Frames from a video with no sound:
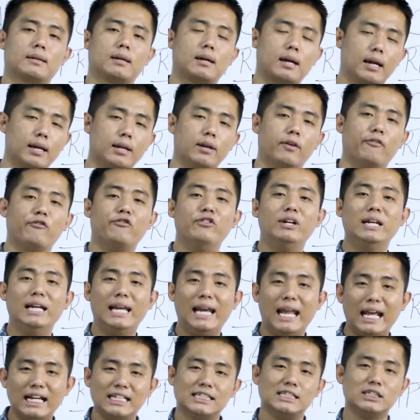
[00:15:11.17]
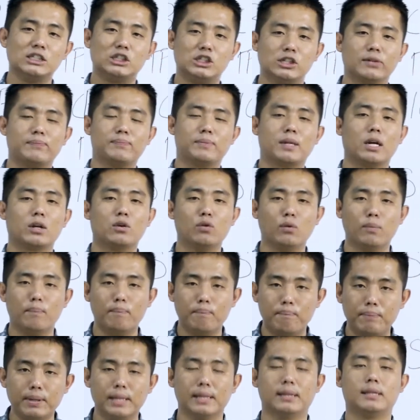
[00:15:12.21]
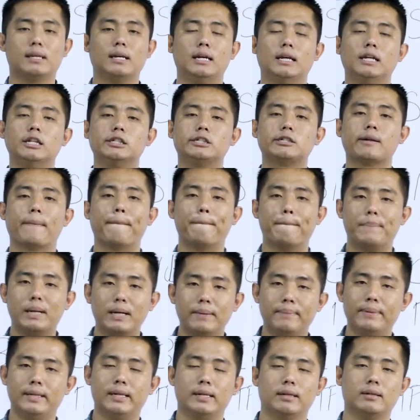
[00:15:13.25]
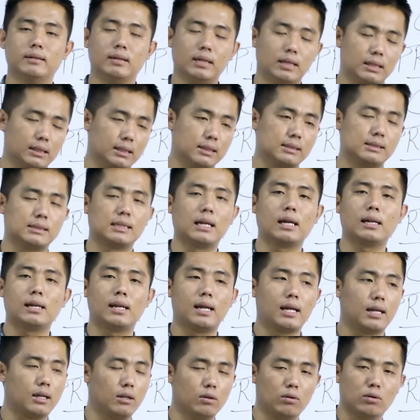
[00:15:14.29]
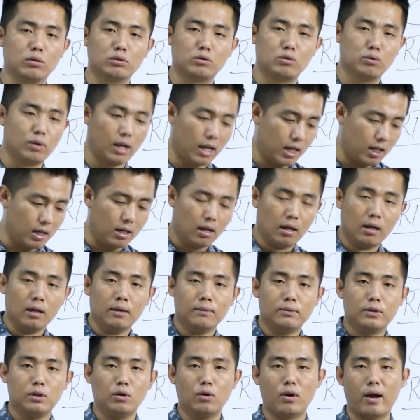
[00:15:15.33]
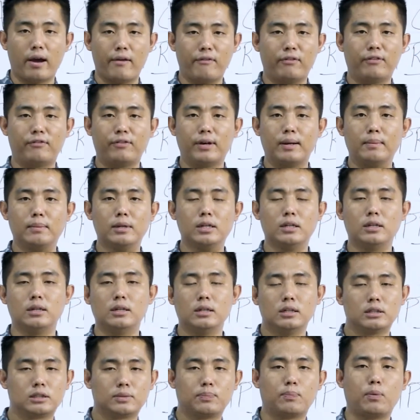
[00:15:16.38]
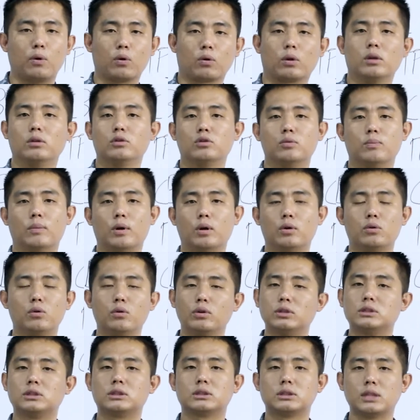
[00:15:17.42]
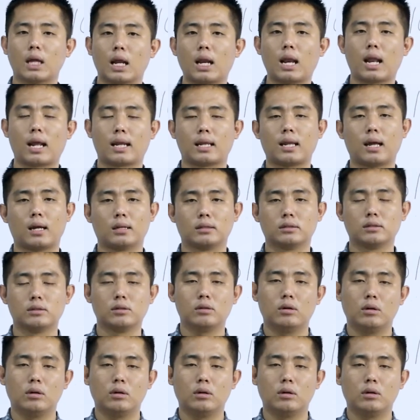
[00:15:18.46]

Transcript: kind of relationship that you build is permanent. It's not like, today you have a family, it's broken tomorrow. No, it's not like that.